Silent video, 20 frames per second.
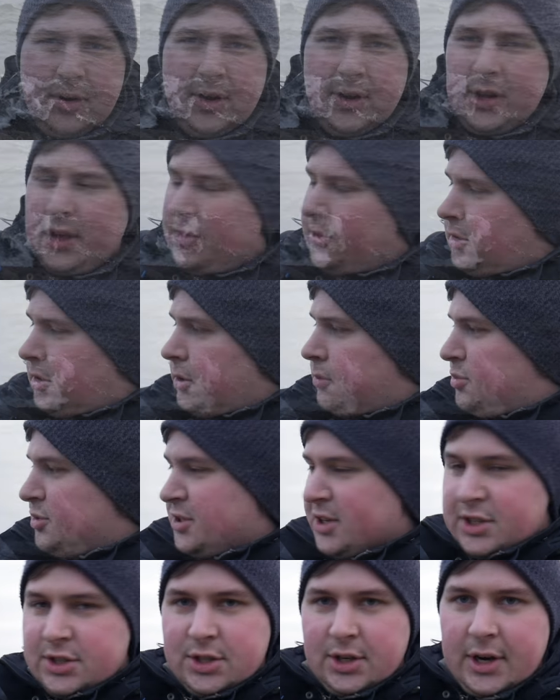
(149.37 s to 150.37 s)
another
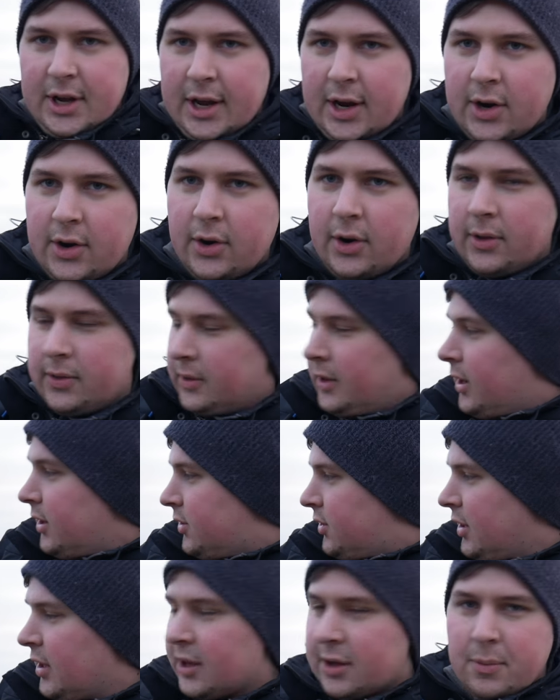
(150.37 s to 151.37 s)
composition here that I
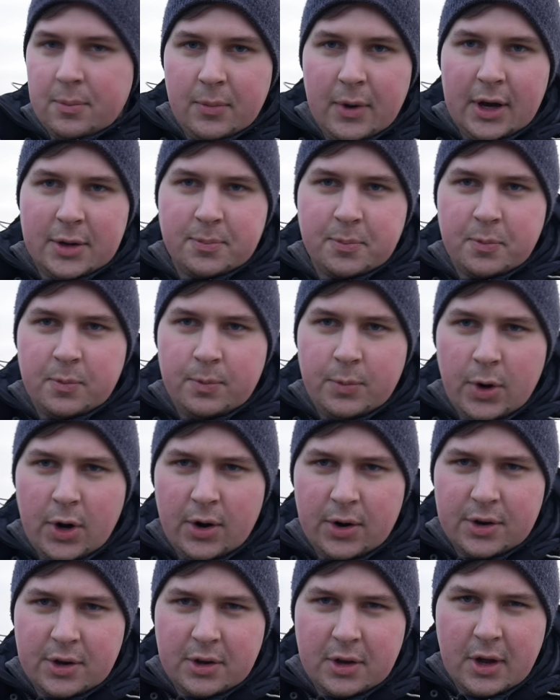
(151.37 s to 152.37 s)
think might
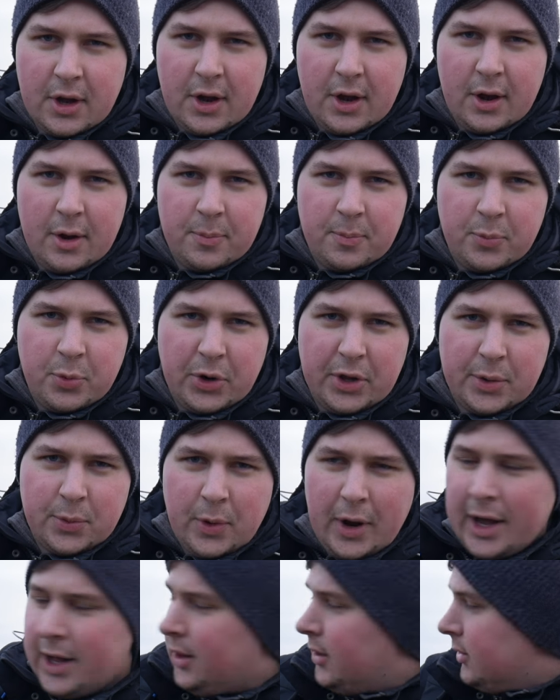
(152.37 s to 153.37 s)
work pretty
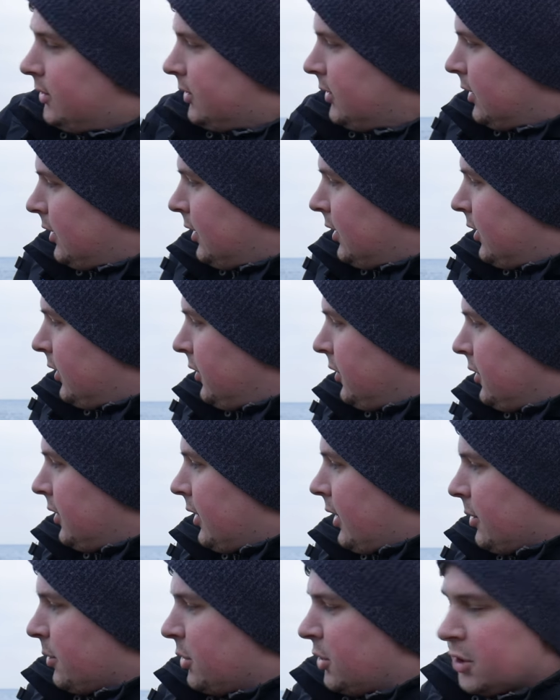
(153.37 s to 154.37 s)
well.
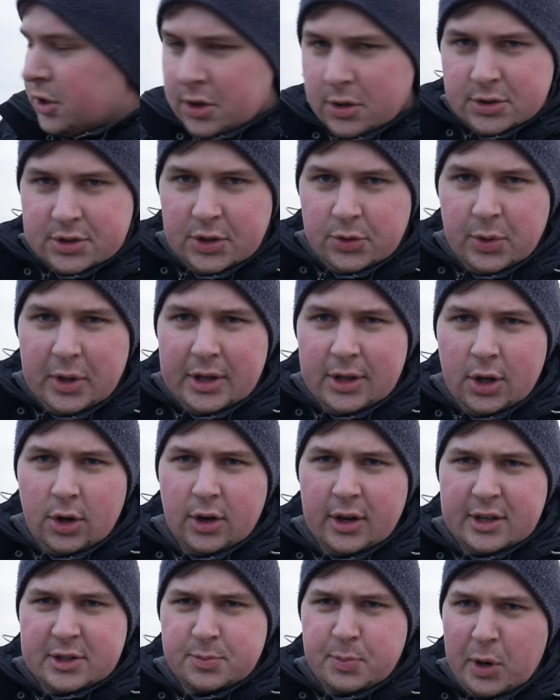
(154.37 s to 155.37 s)
I'm going to use a real
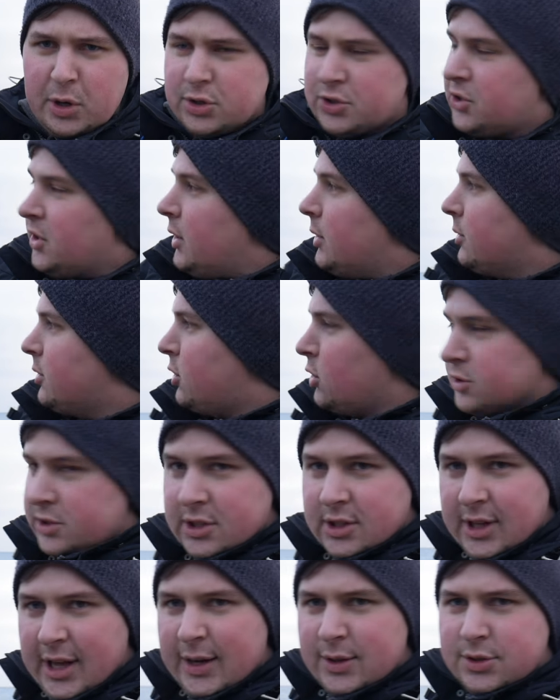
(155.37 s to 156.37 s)
long exposure here because
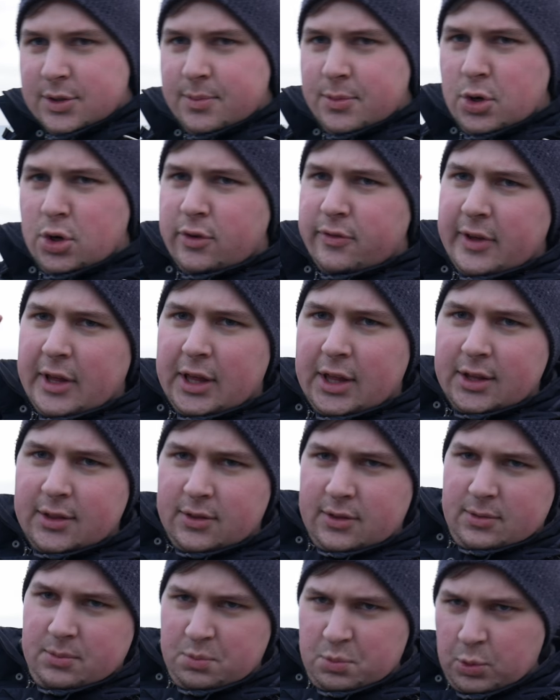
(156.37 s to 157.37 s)
the clouds are moving
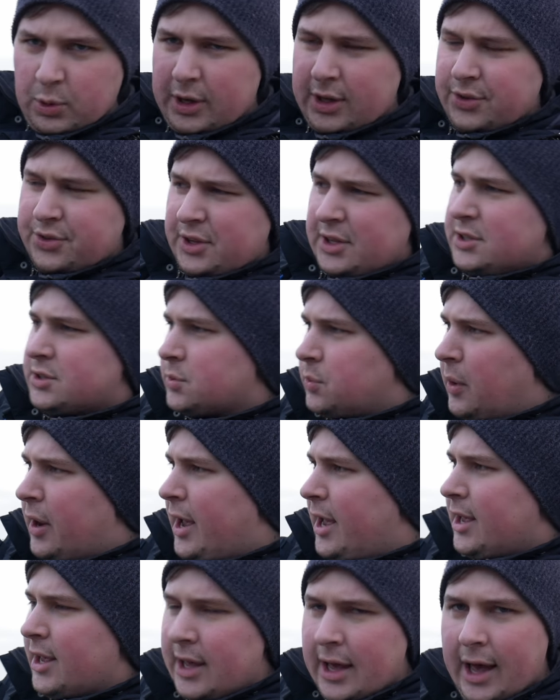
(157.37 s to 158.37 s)
well this
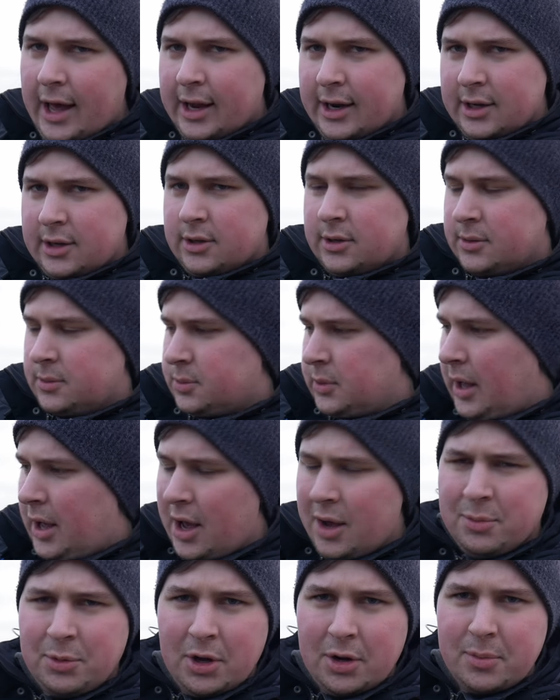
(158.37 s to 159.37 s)
way, and
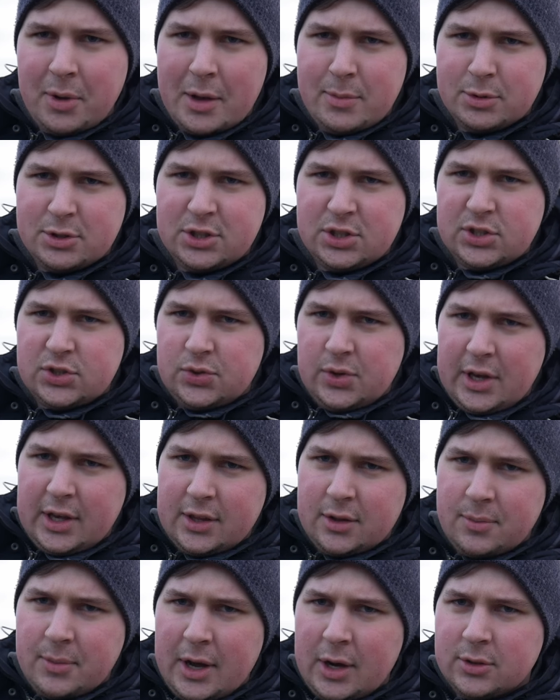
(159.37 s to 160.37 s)
I'm going to be able to streak
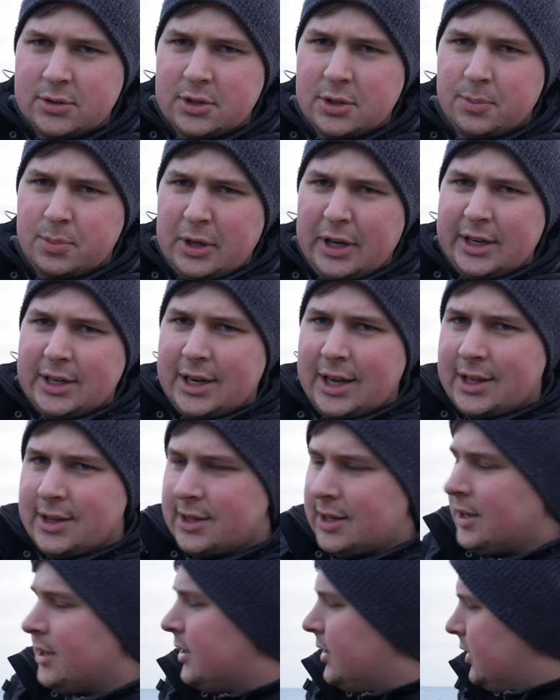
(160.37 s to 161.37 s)
them out completely, I
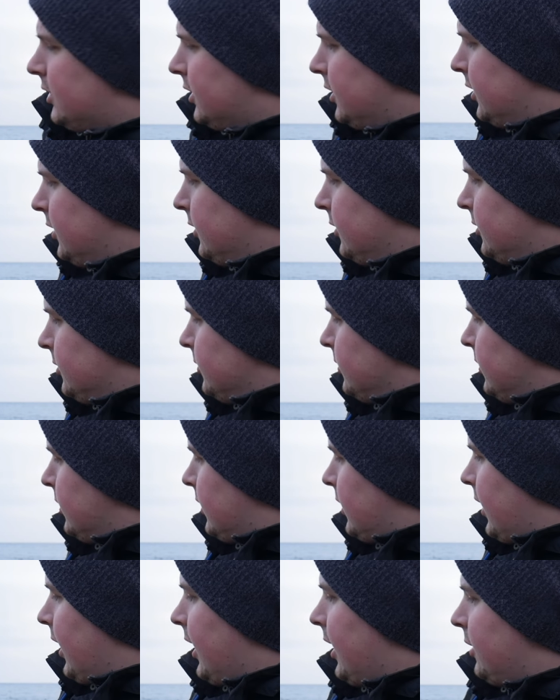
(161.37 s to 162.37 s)
think.
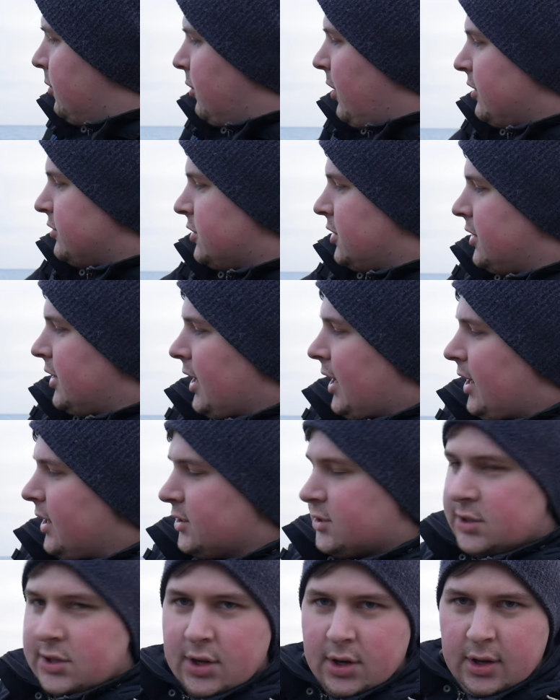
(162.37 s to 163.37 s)
And we have some
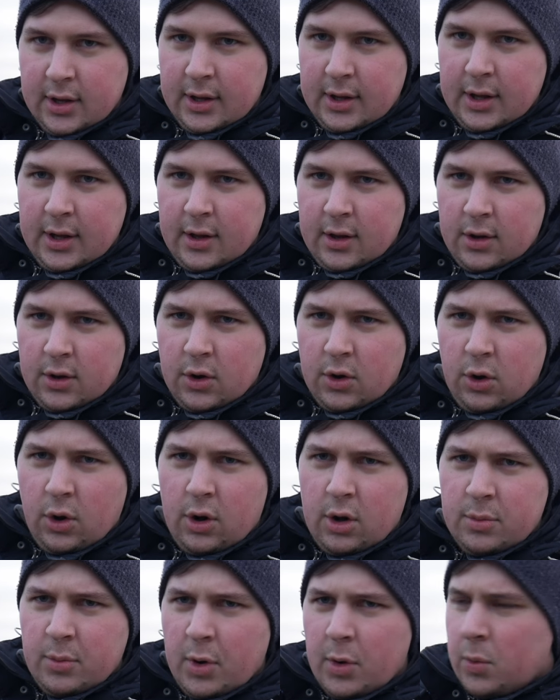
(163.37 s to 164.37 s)
nice
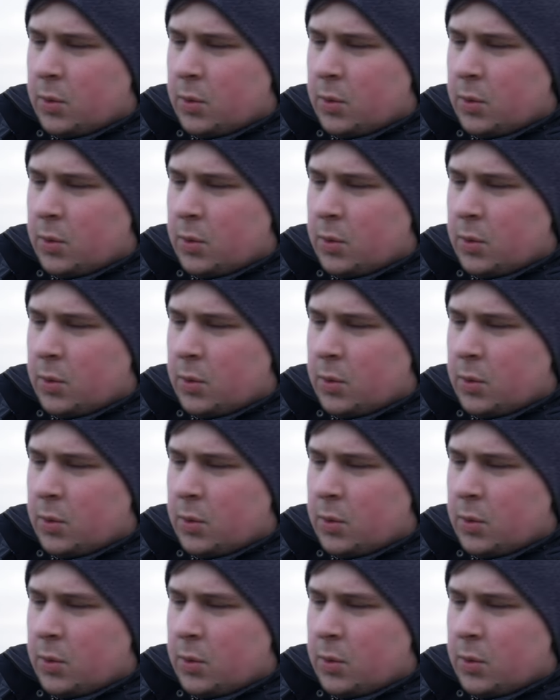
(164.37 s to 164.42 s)
calmer